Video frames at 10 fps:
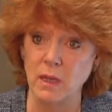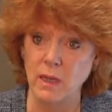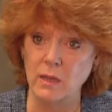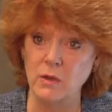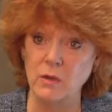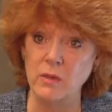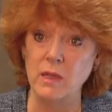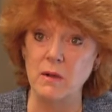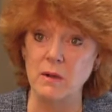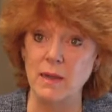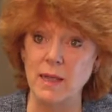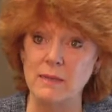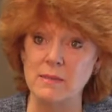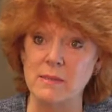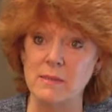And who they are
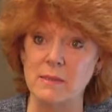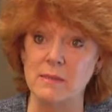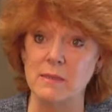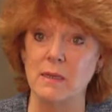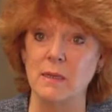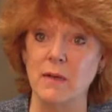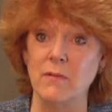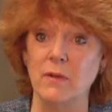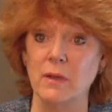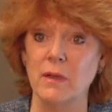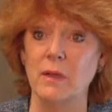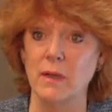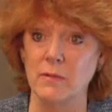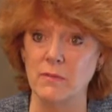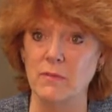as is isn't enough or good
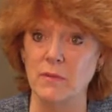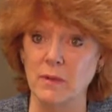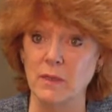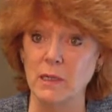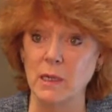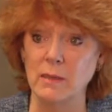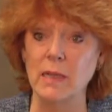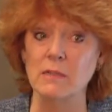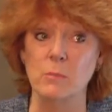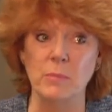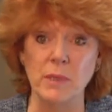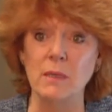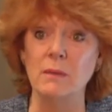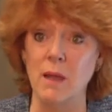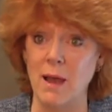enough. And that's a big
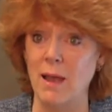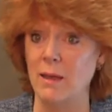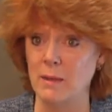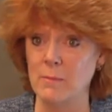lie